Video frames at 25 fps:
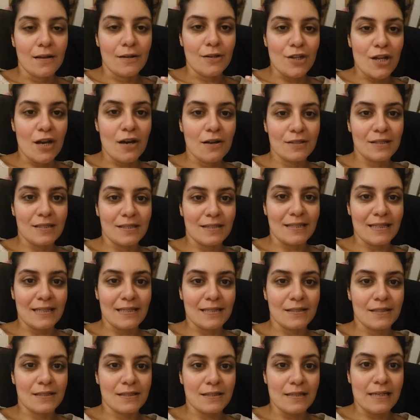
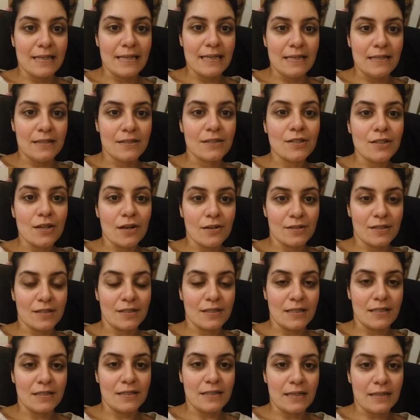Narcissists need
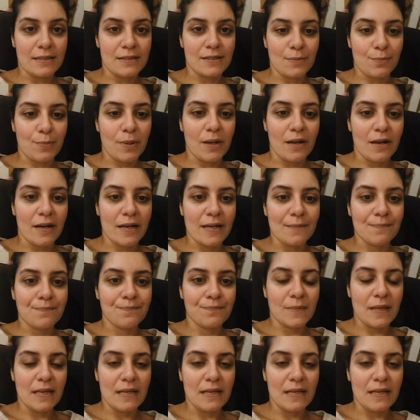narcissistic supply.